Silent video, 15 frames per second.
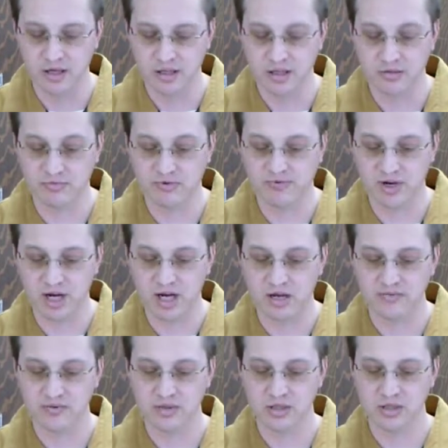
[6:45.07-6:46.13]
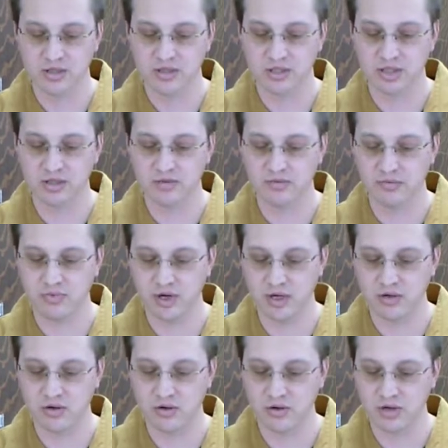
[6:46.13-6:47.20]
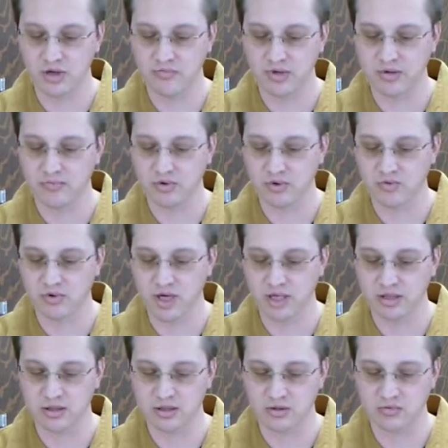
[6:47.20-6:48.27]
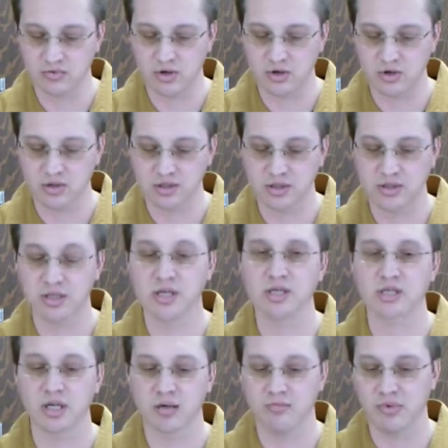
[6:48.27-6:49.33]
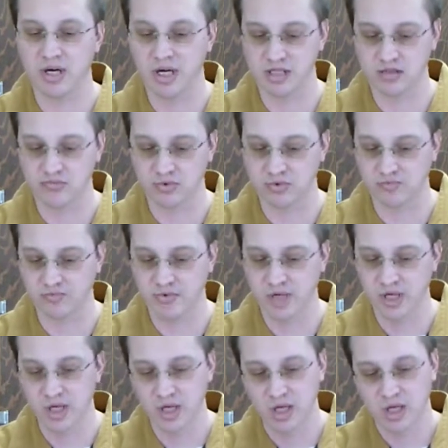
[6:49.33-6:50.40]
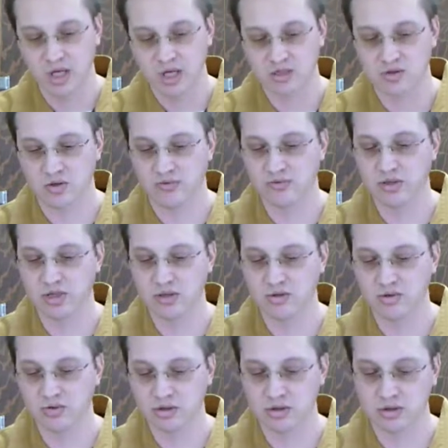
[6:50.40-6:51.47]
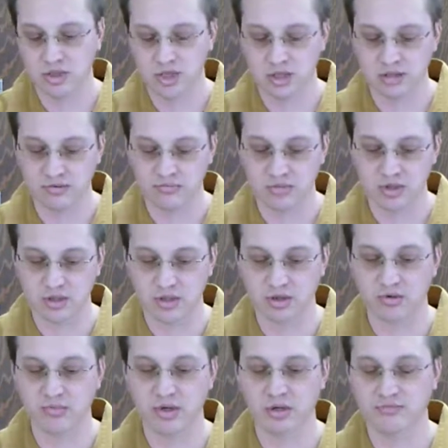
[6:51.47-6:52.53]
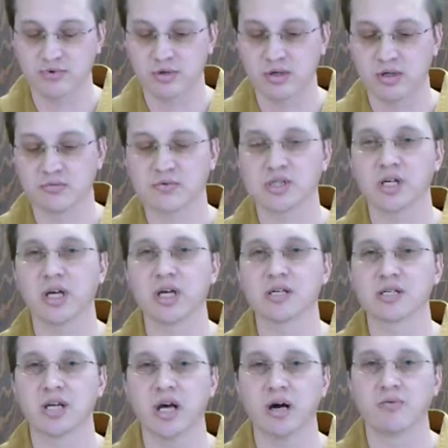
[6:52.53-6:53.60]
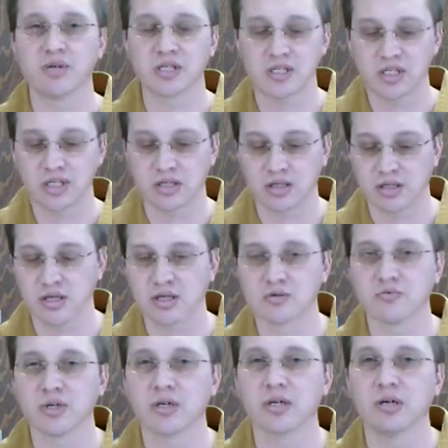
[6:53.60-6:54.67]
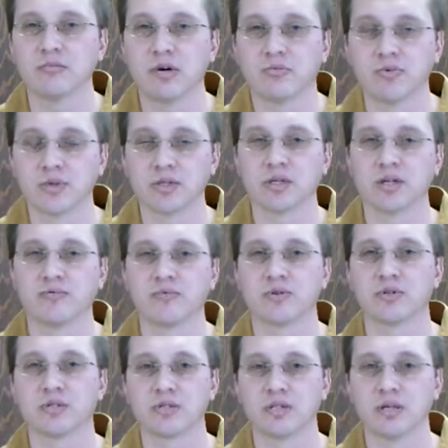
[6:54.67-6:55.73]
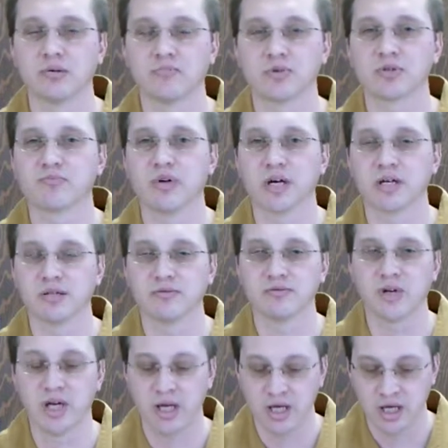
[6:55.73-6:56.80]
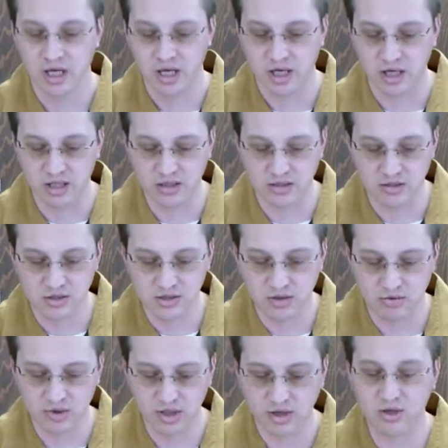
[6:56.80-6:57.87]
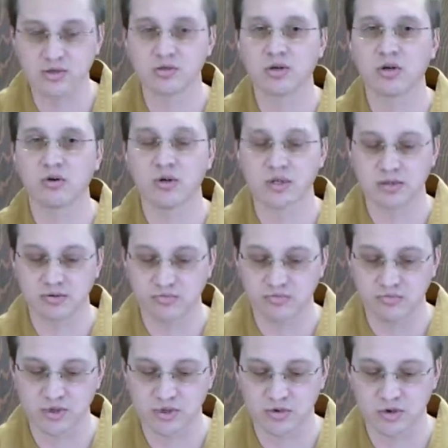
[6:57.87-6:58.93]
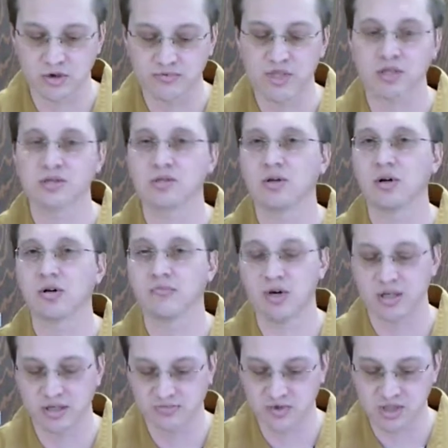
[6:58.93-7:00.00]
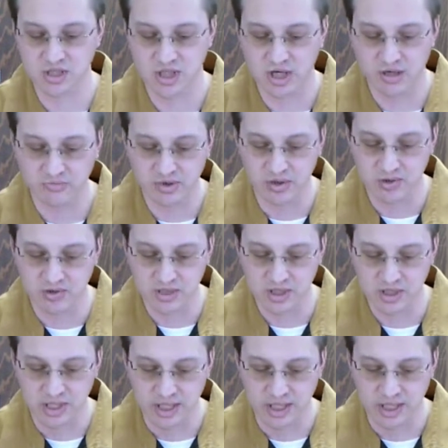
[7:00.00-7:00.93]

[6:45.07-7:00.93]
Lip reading: Number 5, seek to repair the harm and put right the wrongs to the extent possible. So if we do a little bit of a change in how we see things, we can come up with a different perspective. And so we also go into restorative justice talking about different signposts.